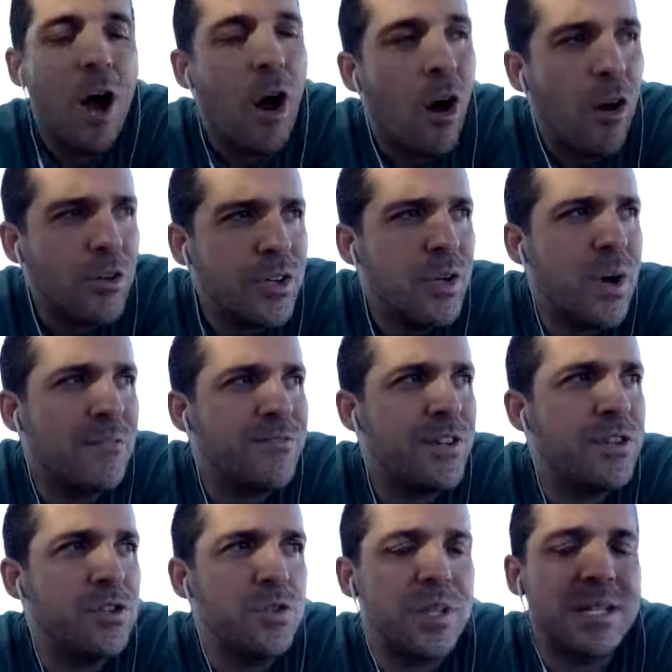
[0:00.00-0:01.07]
all you have to
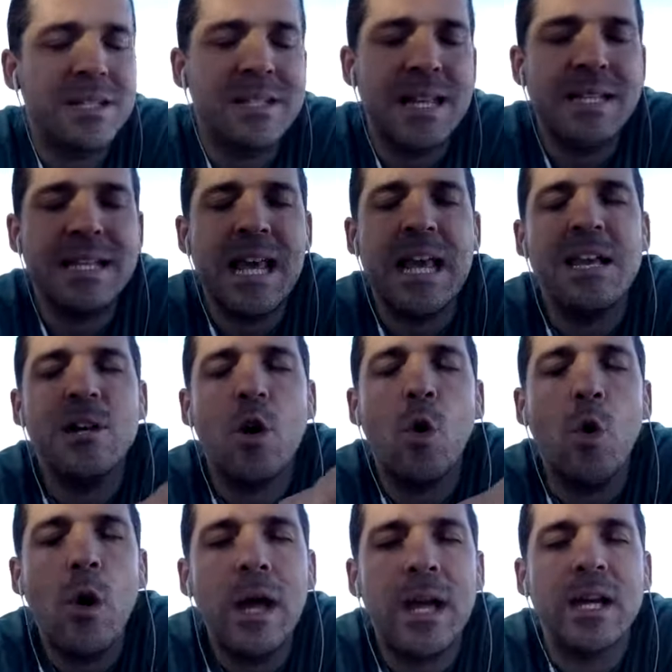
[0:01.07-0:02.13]
do is send a
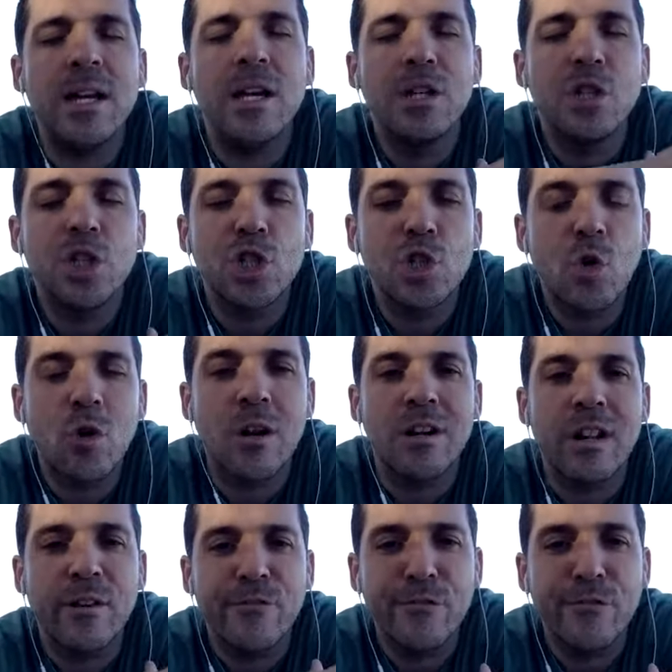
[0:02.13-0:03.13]
quick, short,